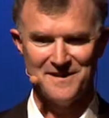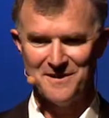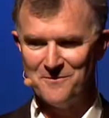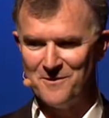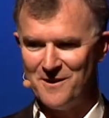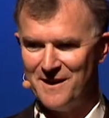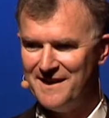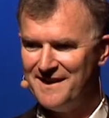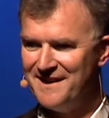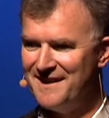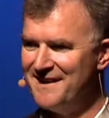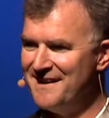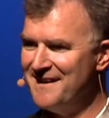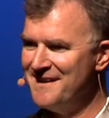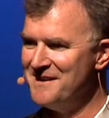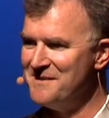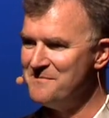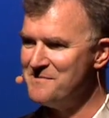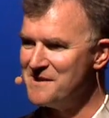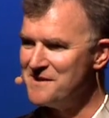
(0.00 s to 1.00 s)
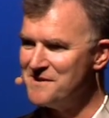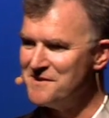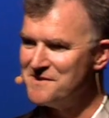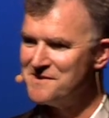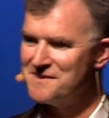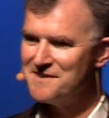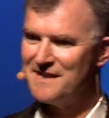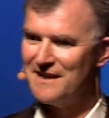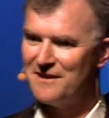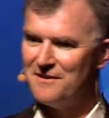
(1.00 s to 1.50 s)
Do you know why?
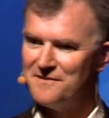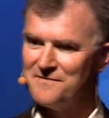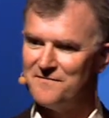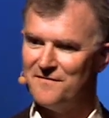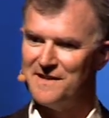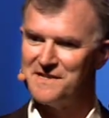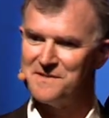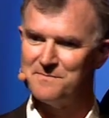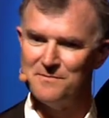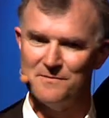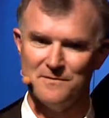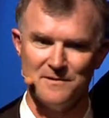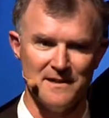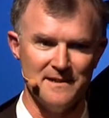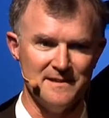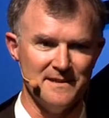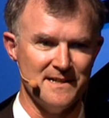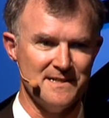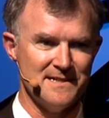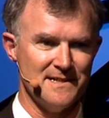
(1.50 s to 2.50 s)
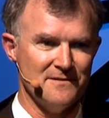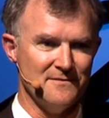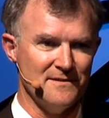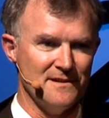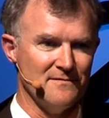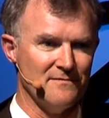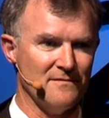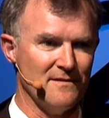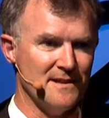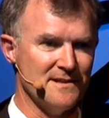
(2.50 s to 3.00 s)
Because they go on Facebook and they see all
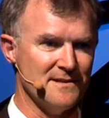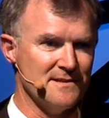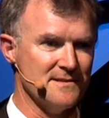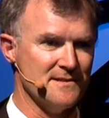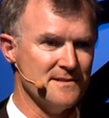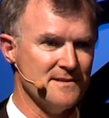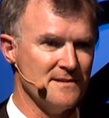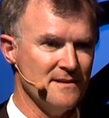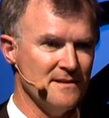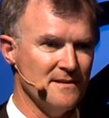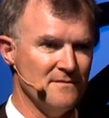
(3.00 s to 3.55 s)
their friends'